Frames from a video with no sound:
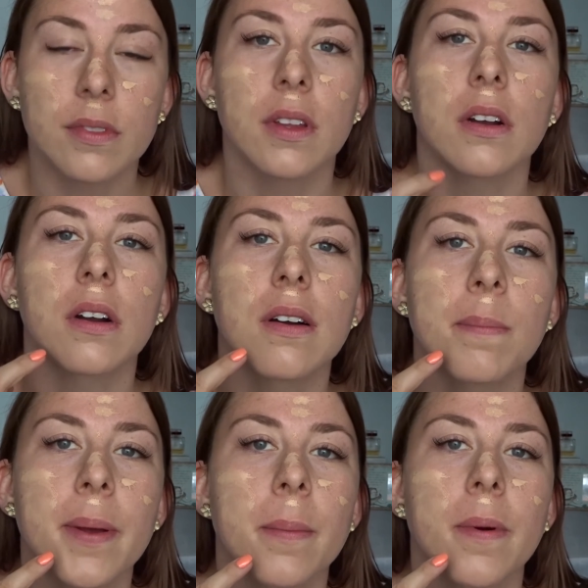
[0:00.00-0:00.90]
I've got a
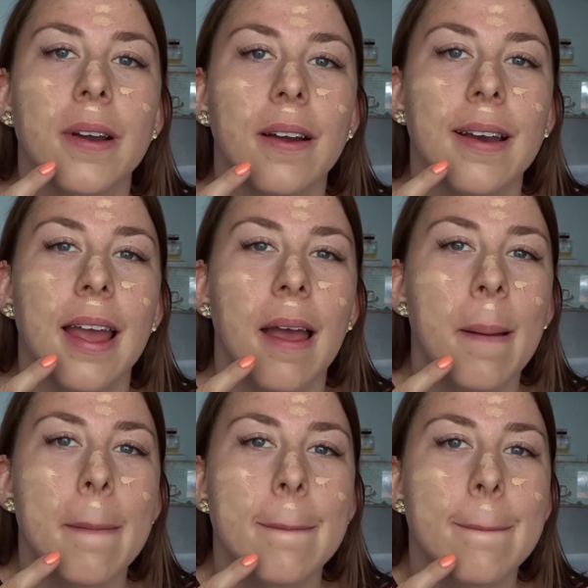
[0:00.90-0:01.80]
pimple down
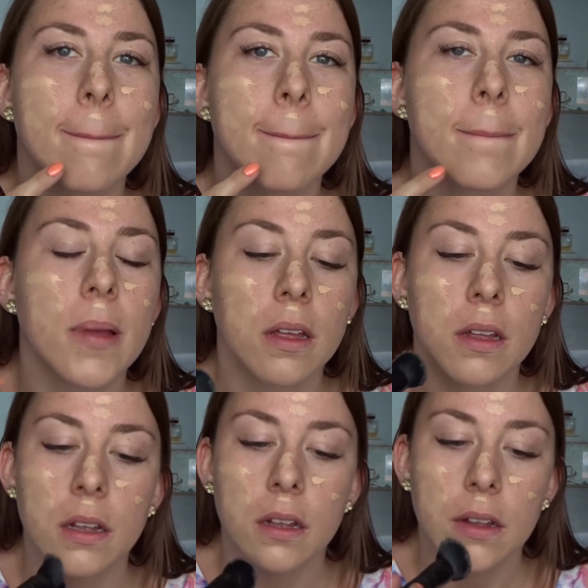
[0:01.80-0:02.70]
here.
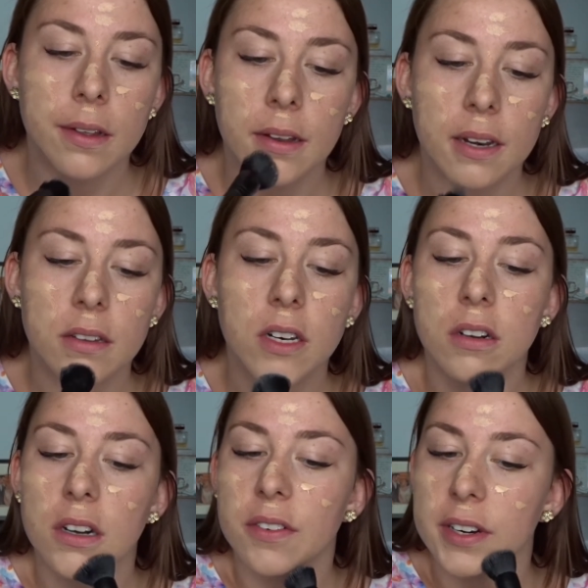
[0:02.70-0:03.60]
It's
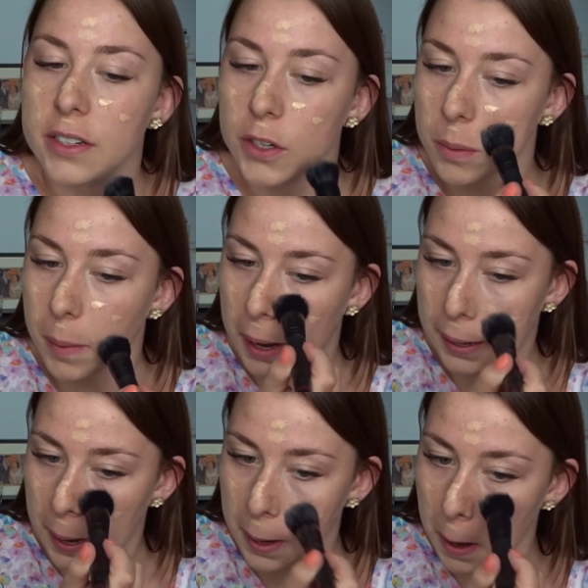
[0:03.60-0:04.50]
not covered it too
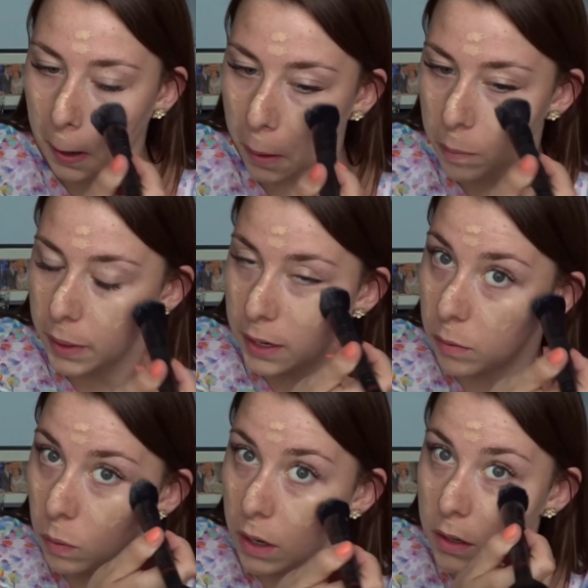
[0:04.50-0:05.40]
badly. It could be
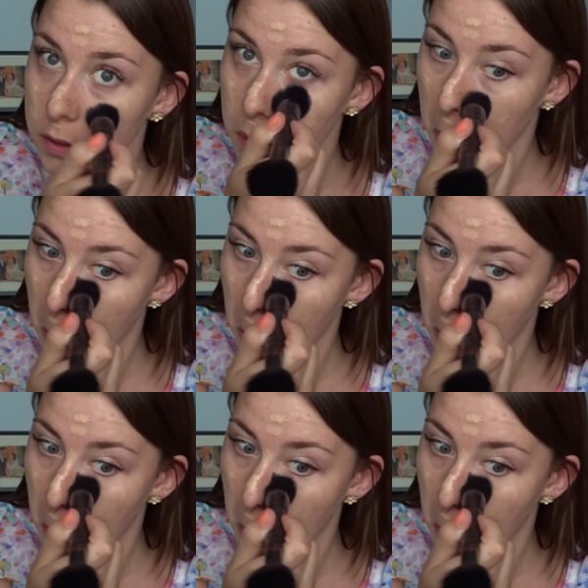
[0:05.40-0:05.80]
worse.